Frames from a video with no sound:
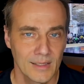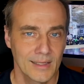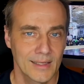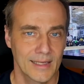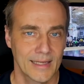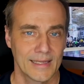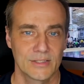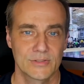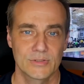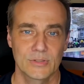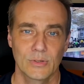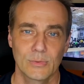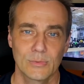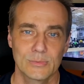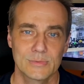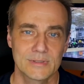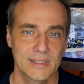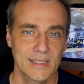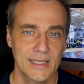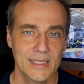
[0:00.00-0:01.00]
And so
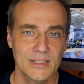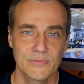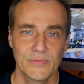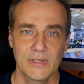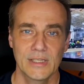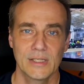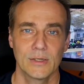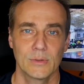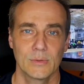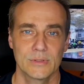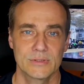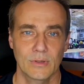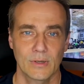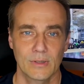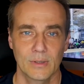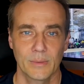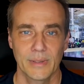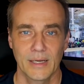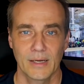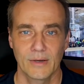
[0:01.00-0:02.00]
today's video is all
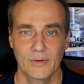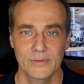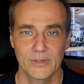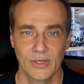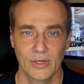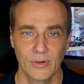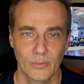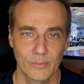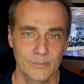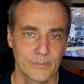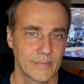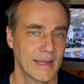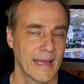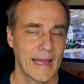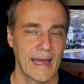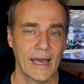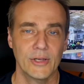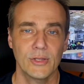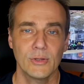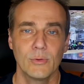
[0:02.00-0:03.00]
about, you know,
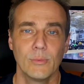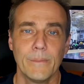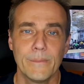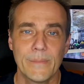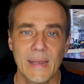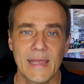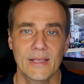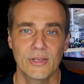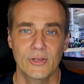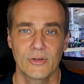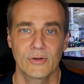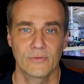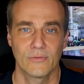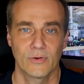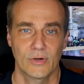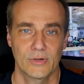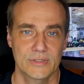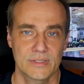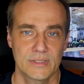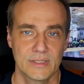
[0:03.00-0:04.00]
how do you make your
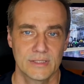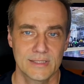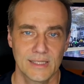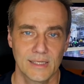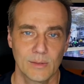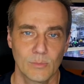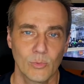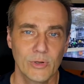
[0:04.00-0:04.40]
varsity team?